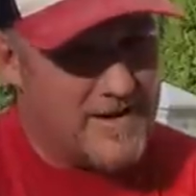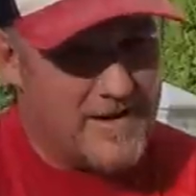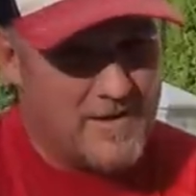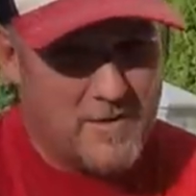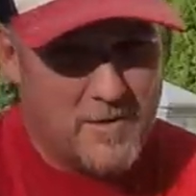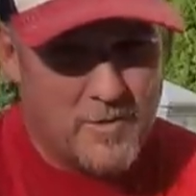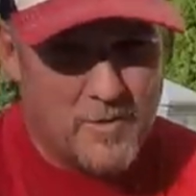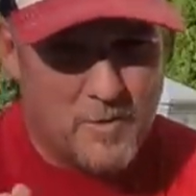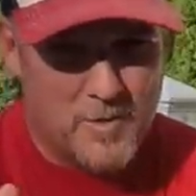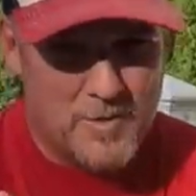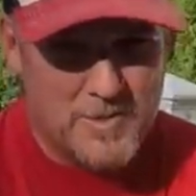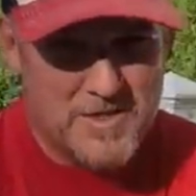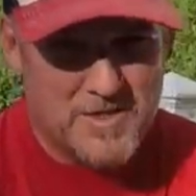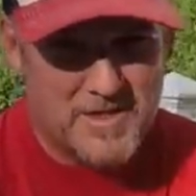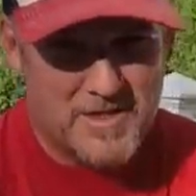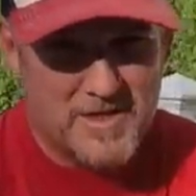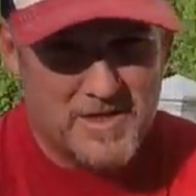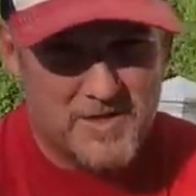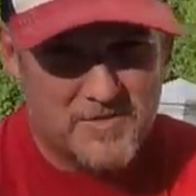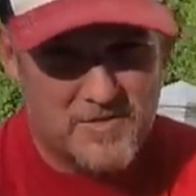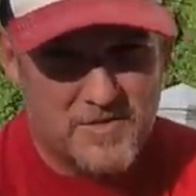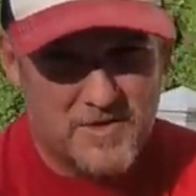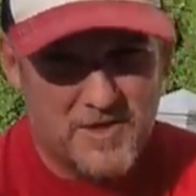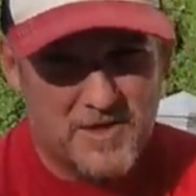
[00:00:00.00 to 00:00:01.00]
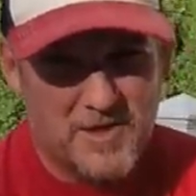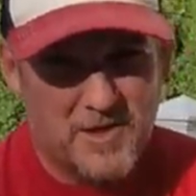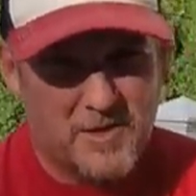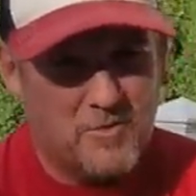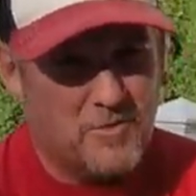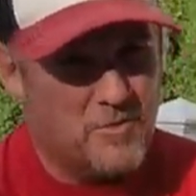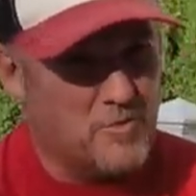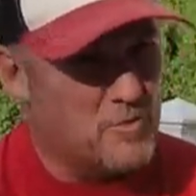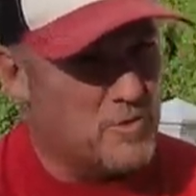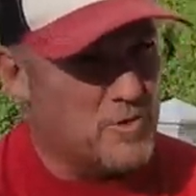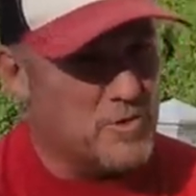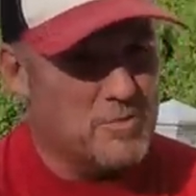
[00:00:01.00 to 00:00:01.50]
All right, what's today's
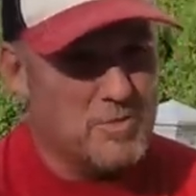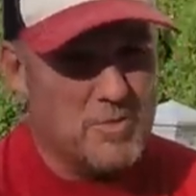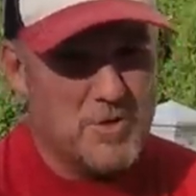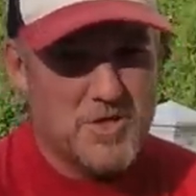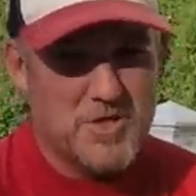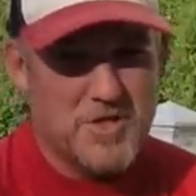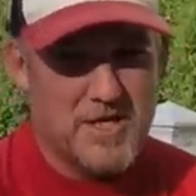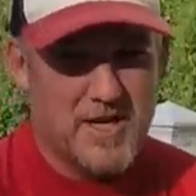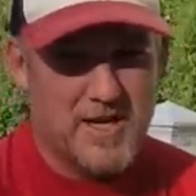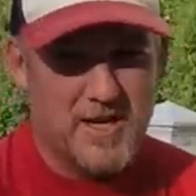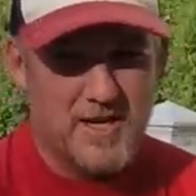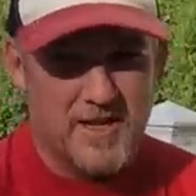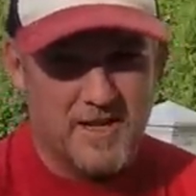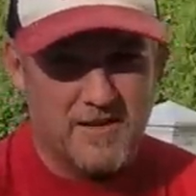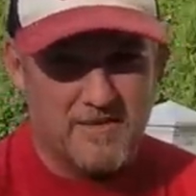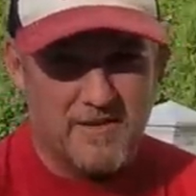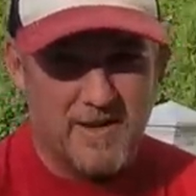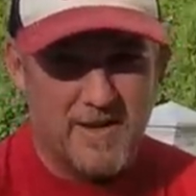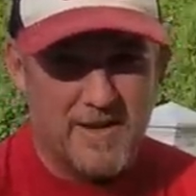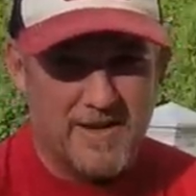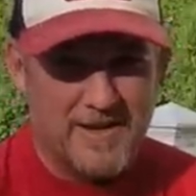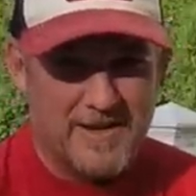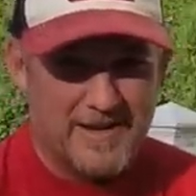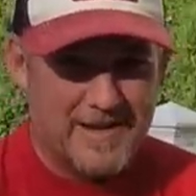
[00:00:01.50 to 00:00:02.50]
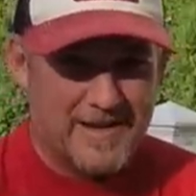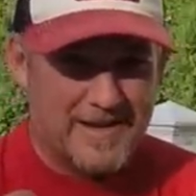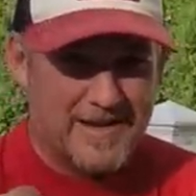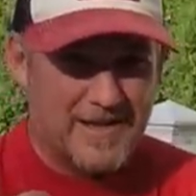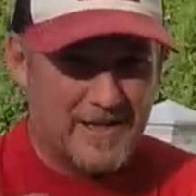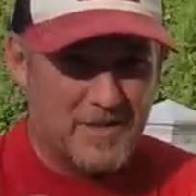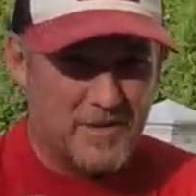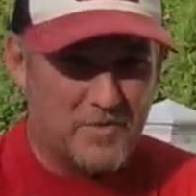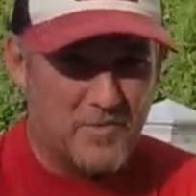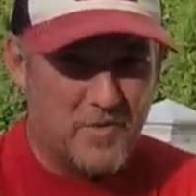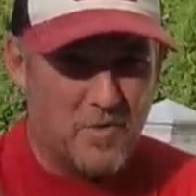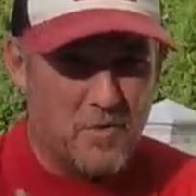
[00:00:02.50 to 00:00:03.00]
video? We're going to be jigging, all right?
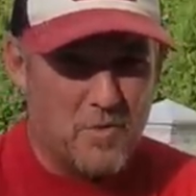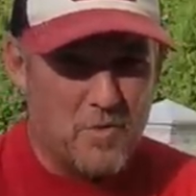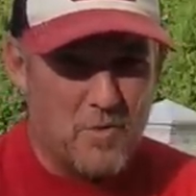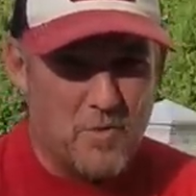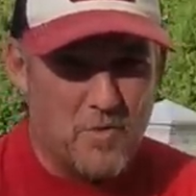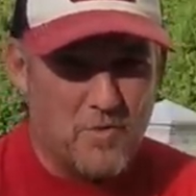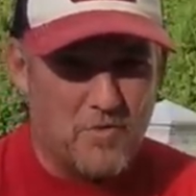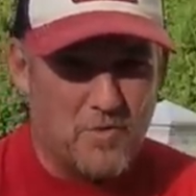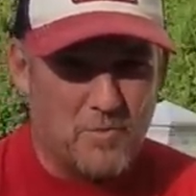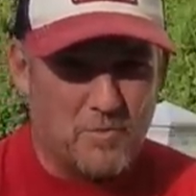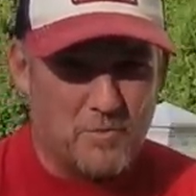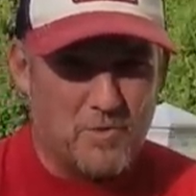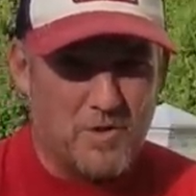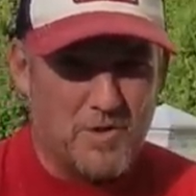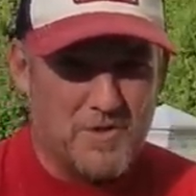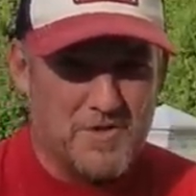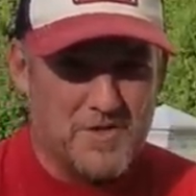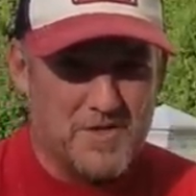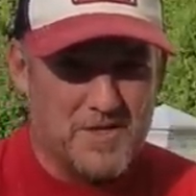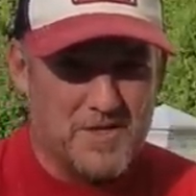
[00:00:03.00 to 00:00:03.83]
Got the phone call from